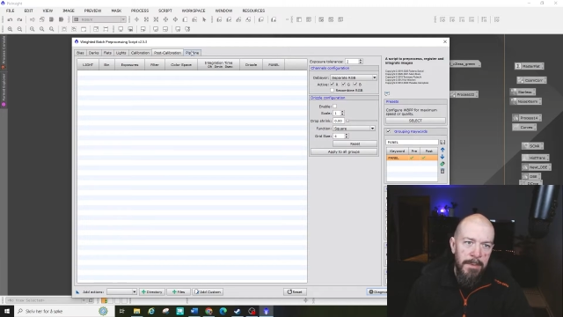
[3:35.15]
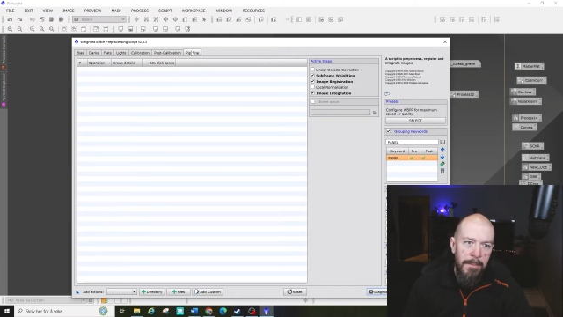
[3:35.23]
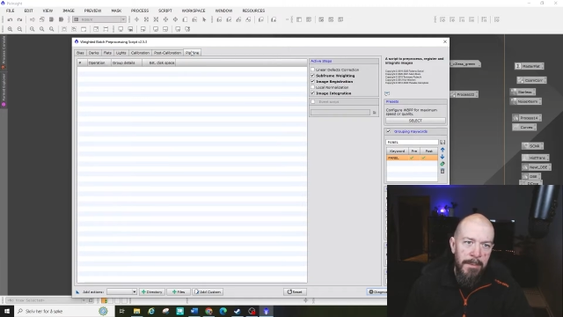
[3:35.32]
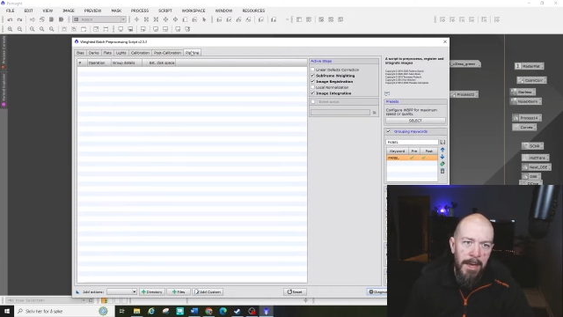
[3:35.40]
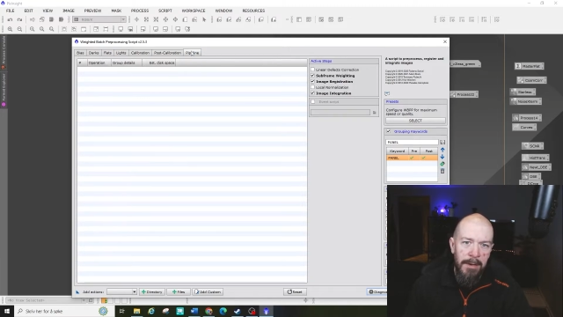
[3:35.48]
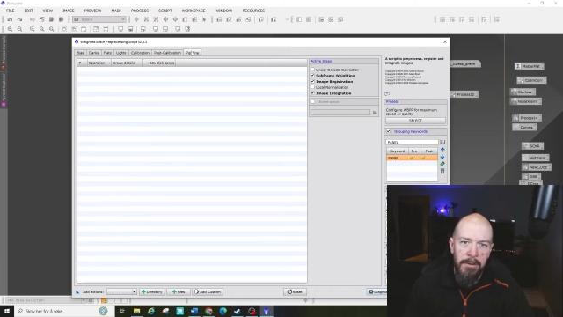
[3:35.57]

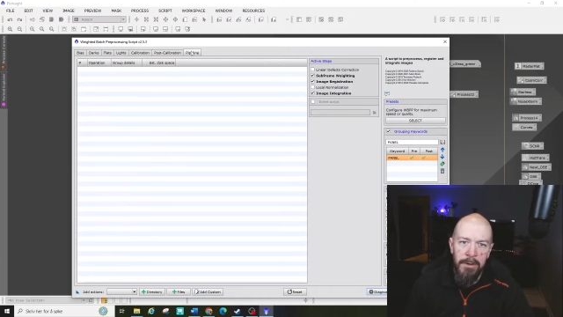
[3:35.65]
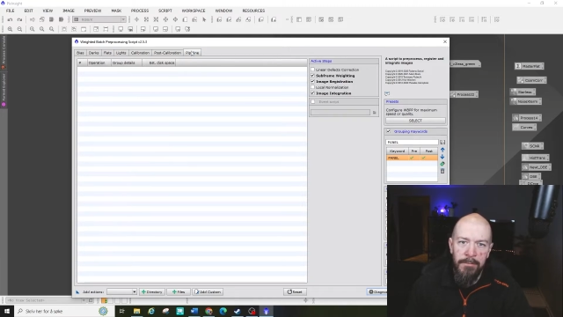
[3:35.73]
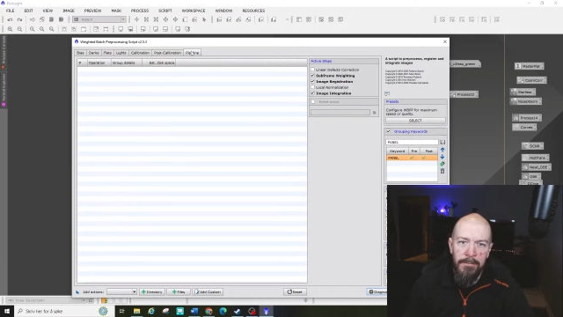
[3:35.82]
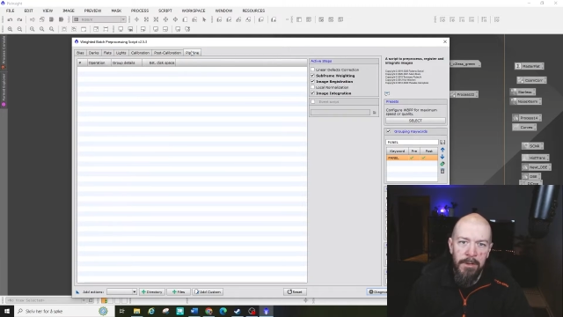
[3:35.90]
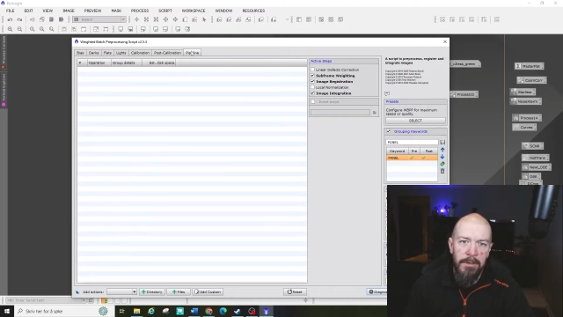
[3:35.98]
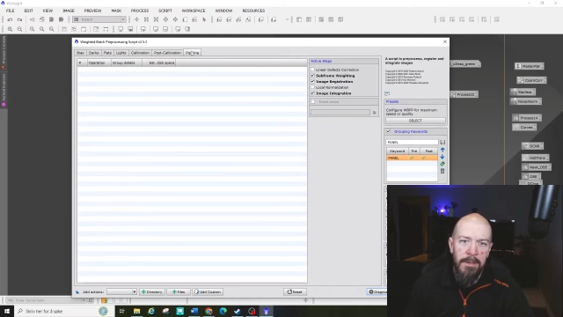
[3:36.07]
Maybe I could
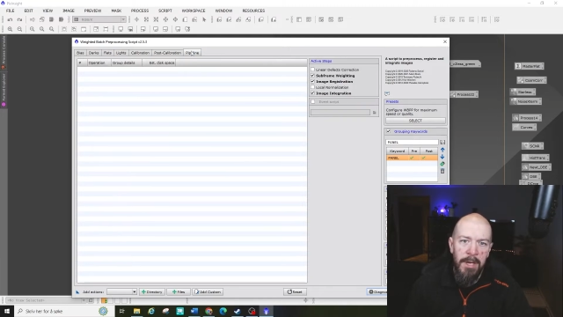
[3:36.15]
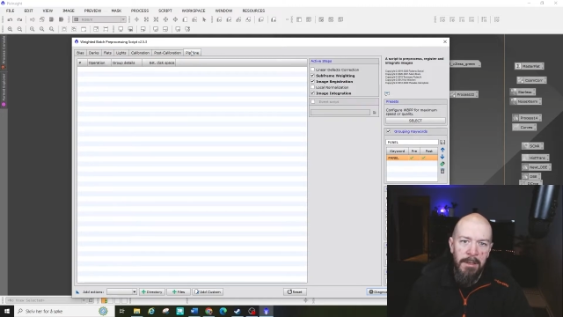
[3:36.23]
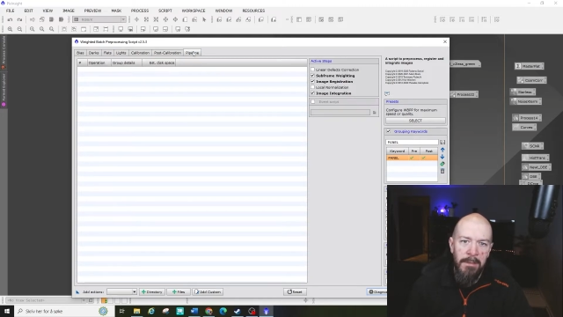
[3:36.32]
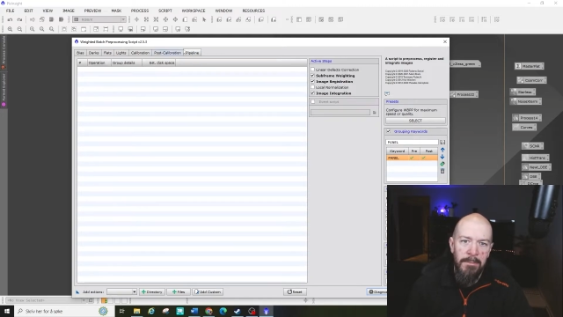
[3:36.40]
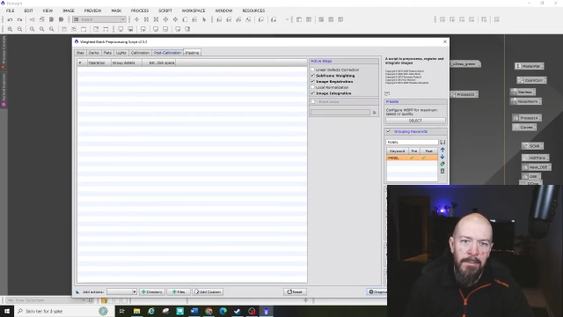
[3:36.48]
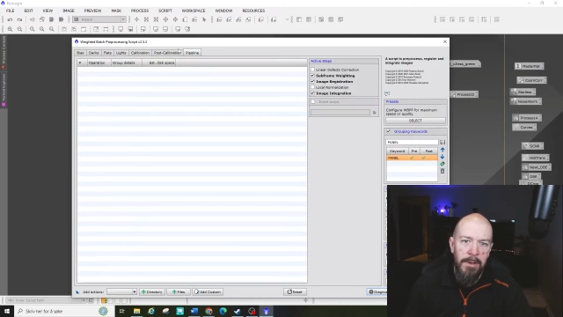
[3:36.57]
have done
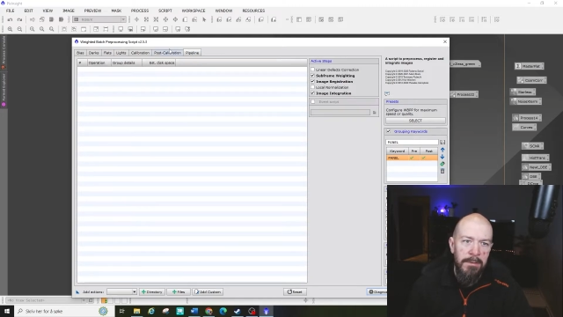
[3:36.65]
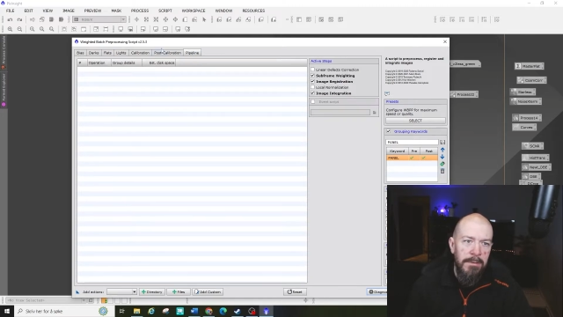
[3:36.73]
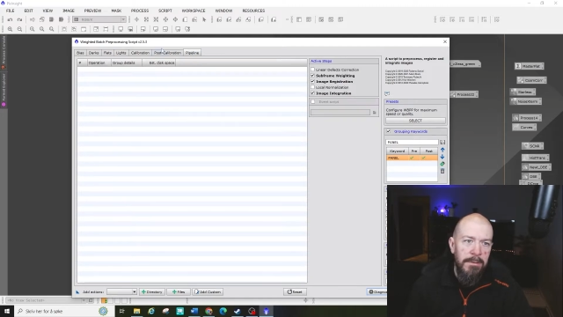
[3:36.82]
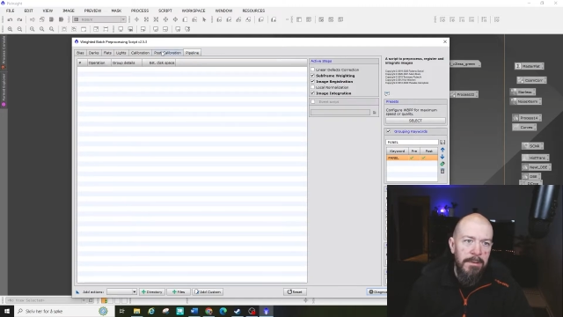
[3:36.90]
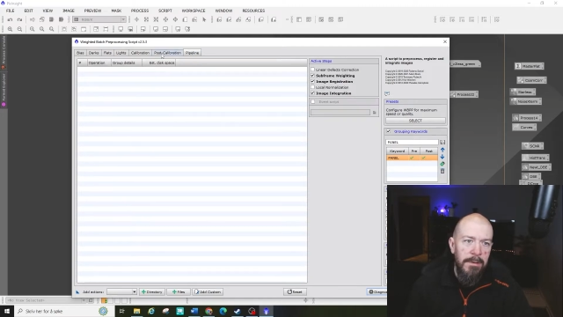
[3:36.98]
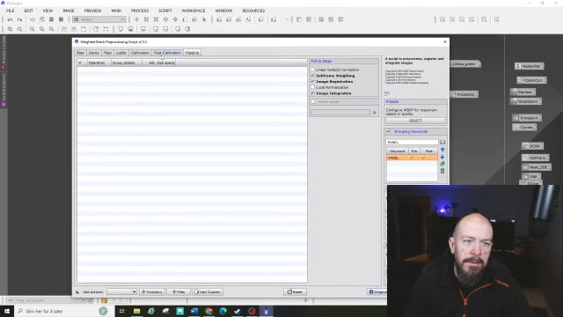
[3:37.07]
that,
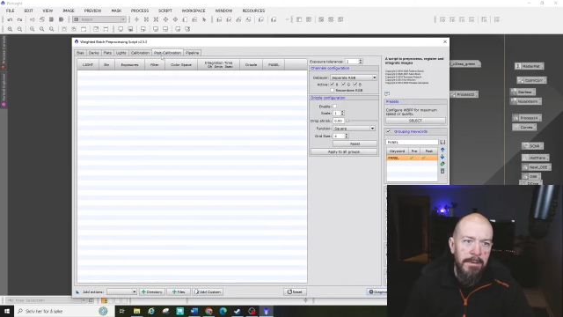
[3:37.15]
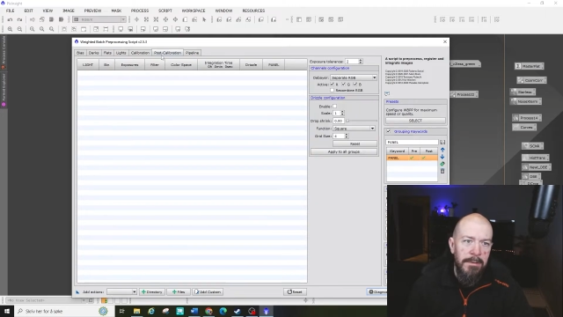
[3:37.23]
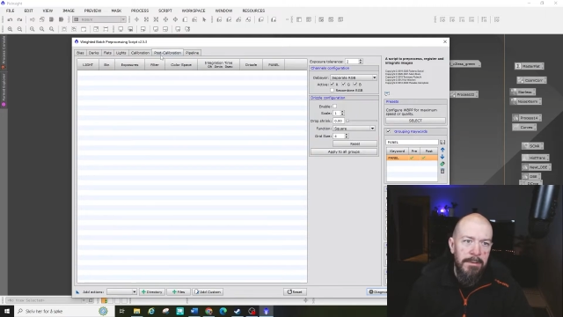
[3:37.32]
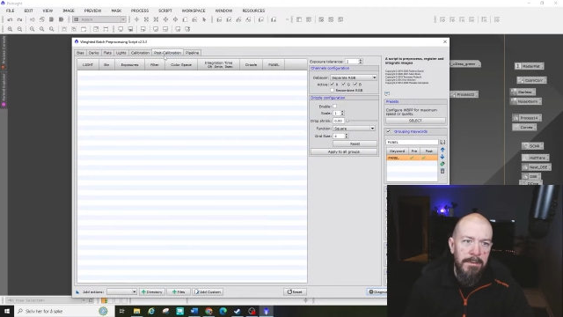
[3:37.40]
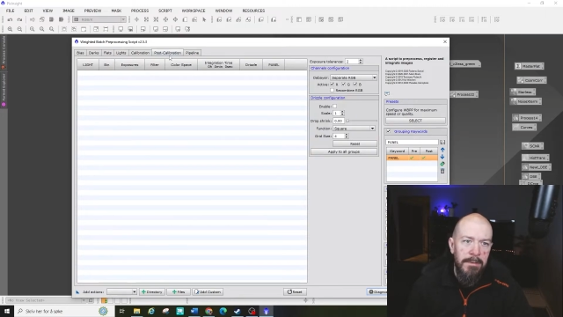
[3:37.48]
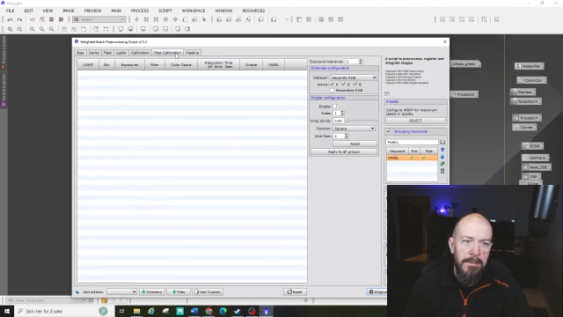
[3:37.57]
but
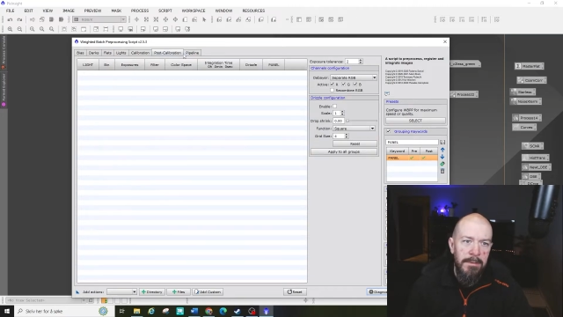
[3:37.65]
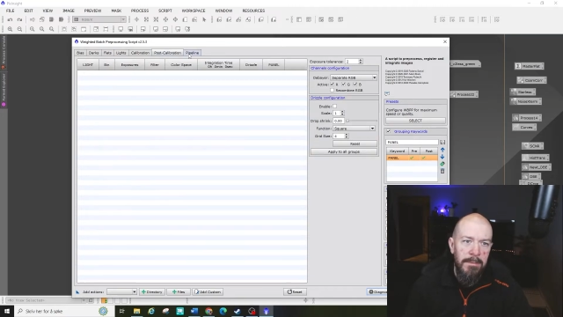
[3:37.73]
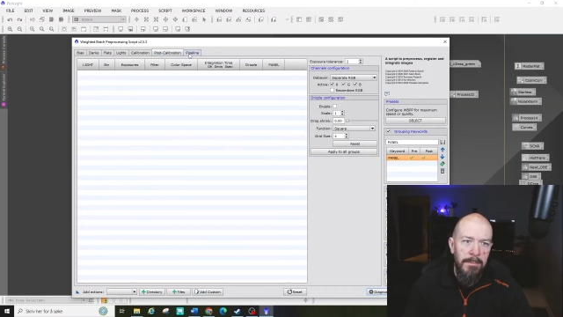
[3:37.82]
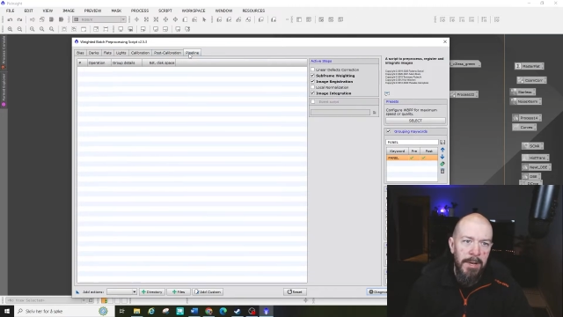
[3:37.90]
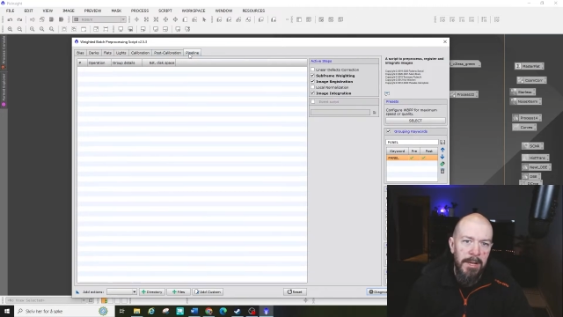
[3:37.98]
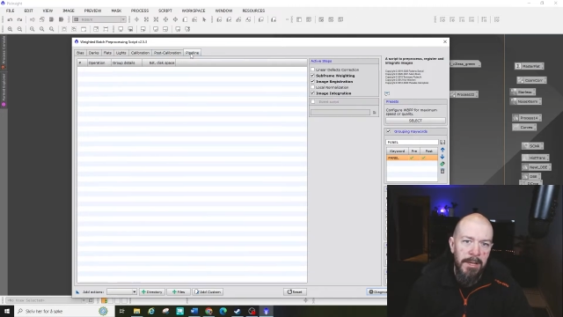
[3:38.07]
I
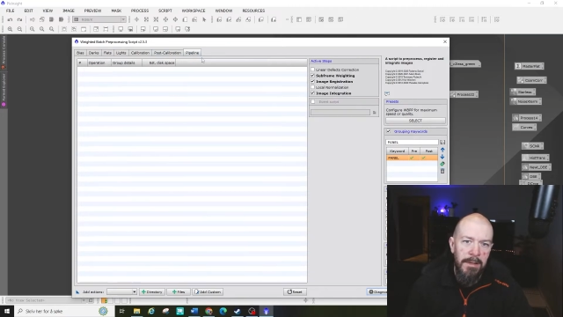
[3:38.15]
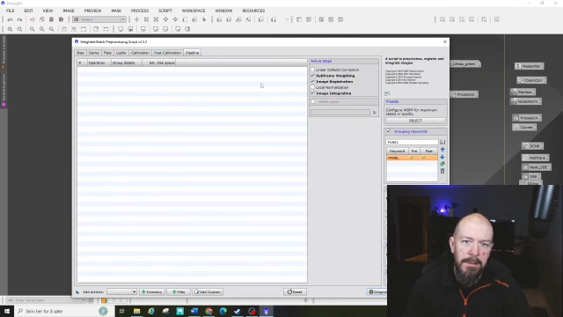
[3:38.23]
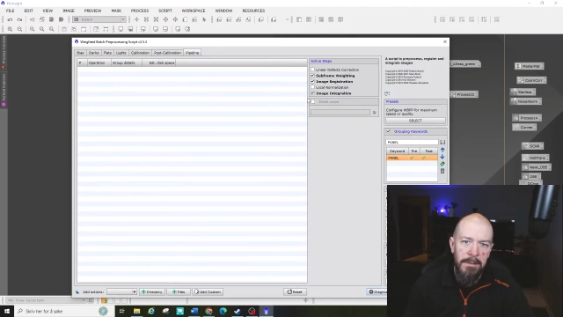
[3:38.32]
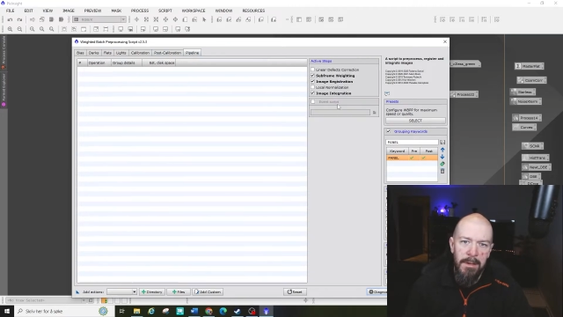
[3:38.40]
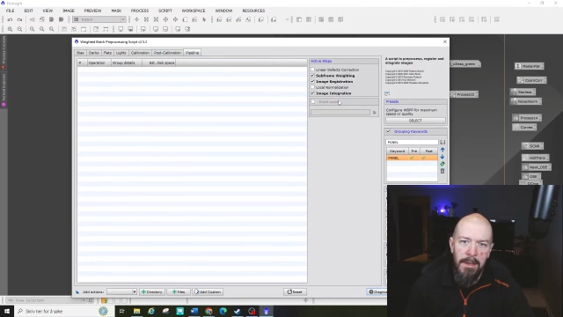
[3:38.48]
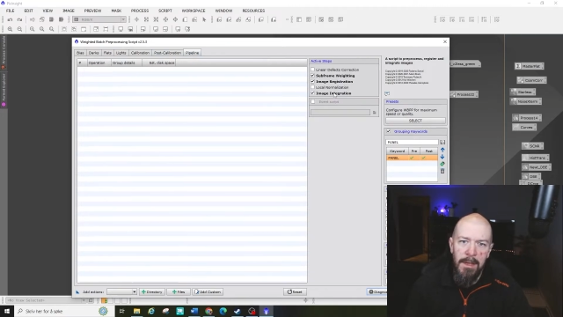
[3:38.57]

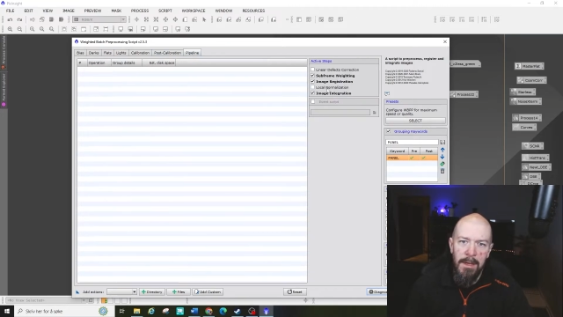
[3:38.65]
didn't.